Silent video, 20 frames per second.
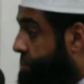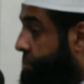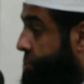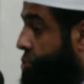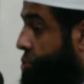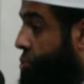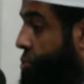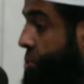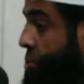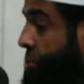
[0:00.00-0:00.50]

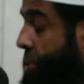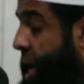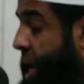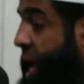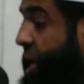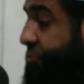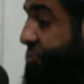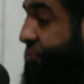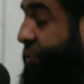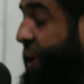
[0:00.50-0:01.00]
to
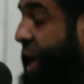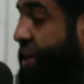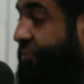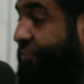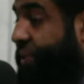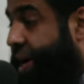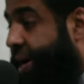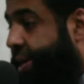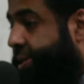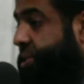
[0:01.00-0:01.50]
add
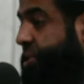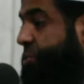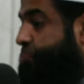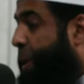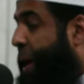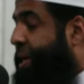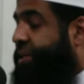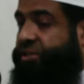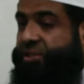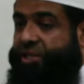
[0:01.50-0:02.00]
flavor and
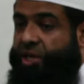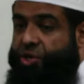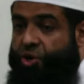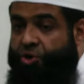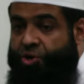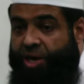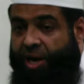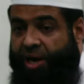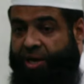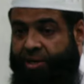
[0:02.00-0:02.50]
spice the
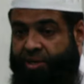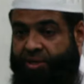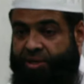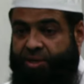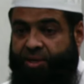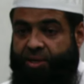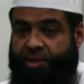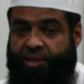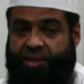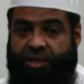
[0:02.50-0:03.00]
union
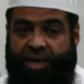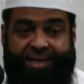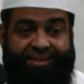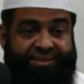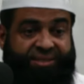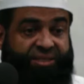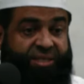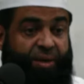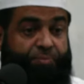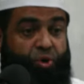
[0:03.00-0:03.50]

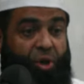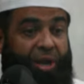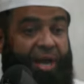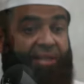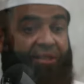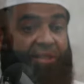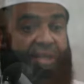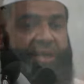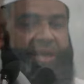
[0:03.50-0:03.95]
and stimulate the